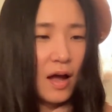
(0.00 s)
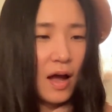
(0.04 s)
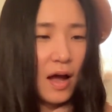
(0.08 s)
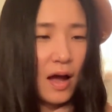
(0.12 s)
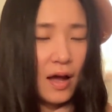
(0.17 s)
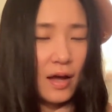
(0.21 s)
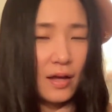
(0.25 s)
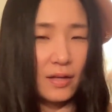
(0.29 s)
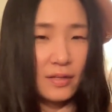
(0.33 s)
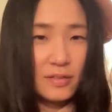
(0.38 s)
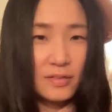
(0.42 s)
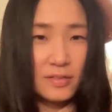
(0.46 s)

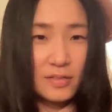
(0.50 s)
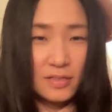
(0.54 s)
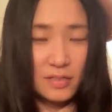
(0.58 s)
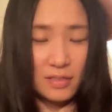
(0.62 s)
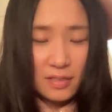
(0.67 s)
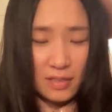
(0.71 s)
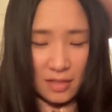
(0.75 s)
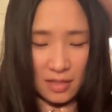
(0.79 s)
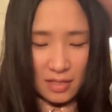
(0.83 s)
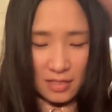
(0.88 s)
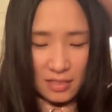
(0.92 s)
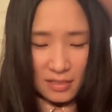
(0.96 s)
And
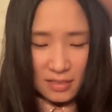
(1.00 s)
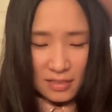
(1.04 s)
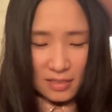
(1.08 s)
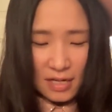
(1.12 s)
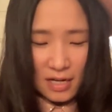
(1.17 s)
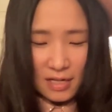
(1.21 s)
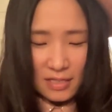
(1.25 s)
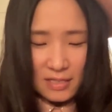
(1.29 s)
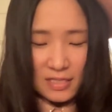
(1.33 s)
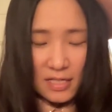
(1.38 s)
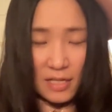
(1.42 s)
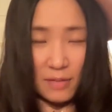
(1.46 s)
this is
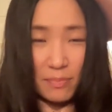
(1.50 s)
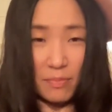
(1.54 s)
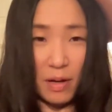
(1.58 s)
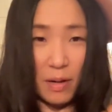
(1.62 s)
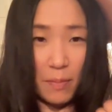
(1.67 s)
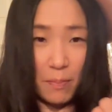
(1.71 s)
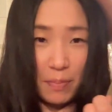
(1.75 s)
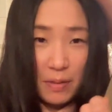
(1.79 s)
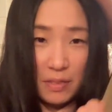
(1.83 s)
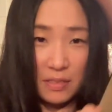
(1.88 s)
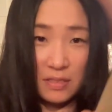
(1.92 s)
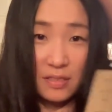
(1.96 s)
actually my
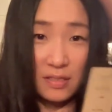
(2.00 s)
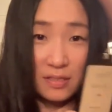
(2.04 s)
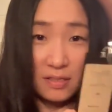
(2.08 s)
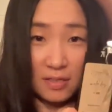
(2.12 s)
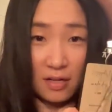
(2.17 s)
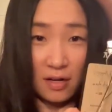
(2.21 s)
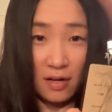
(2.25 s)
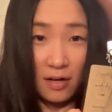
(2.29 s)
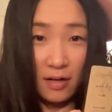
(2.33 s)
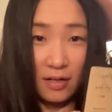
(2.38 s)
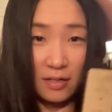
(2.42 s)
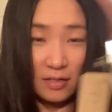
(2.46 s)
business
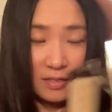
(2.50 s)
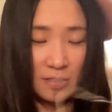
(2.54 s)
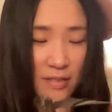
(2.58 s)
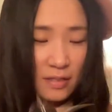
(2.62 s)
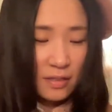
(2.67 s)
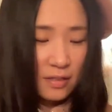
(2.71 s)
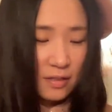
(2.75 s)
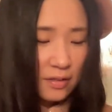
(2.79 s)
card.